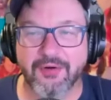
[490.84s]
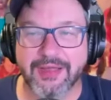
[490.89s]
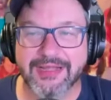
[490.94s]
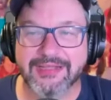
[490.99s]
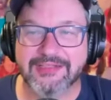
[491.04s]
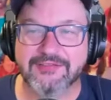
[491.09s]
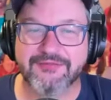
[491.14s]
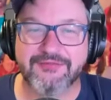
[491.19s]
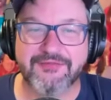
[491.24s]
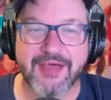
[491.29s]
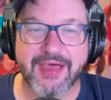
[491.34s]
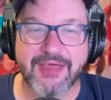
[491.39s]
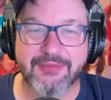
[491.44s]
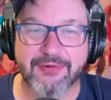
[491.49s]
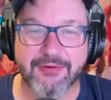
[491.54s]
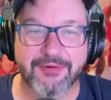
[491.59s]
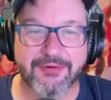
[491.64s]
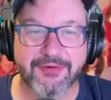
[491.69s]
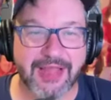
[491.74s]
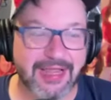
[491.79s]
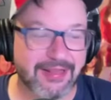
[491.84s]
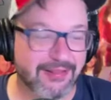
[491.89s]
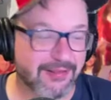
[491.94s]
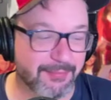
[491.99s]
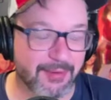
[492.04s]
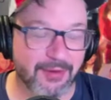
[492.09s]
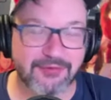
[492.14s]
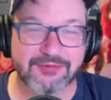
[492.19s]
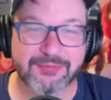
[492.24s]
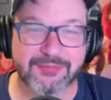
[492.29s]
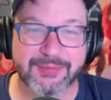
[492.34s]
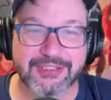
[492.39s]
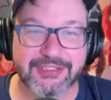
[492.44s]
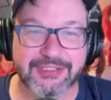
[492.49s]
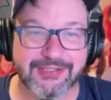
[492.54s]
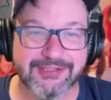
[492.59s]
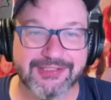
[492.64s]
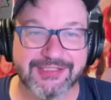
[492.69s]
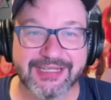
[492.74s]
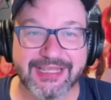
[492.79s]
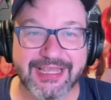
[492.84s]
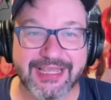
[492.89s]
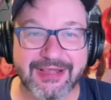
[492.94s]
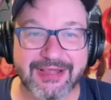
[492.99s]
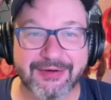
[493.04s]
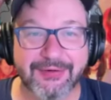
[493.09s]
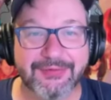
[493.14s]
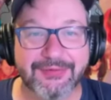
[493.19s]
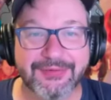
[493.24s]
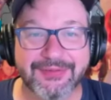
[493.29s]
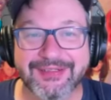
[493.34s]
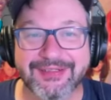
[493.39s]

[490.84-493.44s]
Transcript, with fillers: it's feathered like the most majestic eagle.